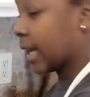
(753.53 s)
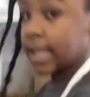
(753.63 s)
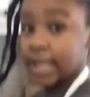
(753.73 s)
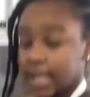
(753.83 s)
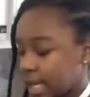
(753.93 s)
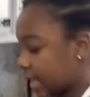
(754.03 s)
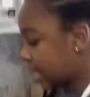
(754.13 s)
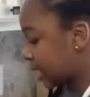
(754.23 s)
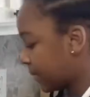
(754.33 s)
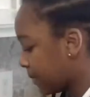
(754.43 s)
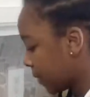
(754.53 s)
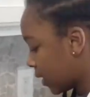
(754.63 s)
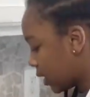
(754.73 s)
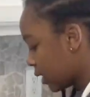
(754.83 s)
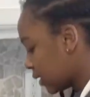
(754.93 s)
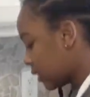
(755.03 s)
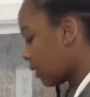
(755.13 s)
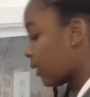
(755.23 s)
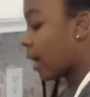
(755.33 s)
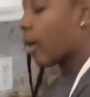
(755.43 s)
this. So
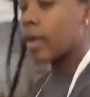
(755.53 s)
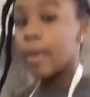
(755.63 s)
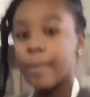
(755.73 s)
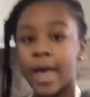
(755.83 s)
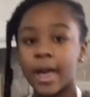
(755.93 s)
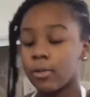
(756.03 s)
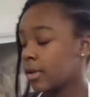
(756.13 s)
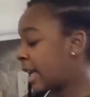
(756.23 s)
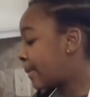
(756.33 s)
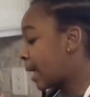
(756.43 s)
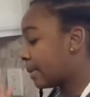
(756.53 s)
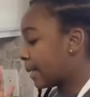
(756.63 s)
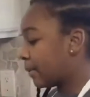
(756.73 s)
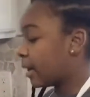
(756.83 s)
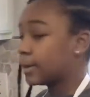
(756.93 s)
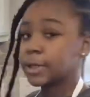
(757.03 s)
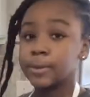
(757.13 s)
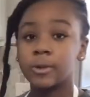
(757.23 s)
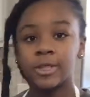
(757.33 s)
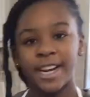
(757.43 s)
I'll come back once I made my mom's, and we'll
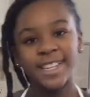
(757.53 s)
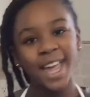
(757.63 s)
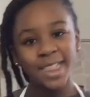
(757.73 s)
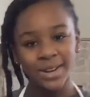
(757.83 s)
try it together.